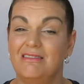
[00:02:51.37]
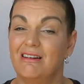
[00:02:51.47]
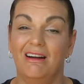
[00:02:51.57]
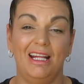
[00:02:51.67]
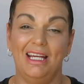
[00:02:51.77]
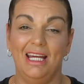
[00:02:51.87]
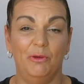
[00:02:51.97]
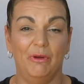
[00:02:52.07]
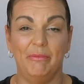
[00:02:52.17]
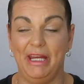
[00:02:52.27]
not a
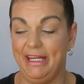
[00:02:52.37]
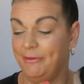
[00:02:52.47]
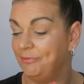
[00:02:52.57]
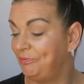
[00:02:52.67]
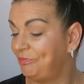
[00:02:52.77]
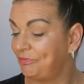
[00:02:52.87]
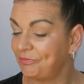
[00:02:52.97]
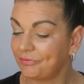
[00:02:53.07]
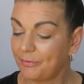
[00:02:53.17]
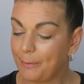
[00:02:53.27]
hit with
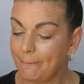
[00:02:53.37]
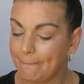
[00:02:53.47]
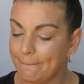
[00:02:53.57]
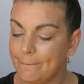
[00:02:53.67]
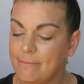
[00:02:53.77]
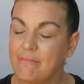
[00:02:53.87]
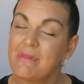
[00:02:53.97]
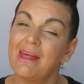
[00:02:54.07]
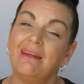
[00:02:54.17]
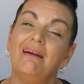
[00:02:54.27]
me.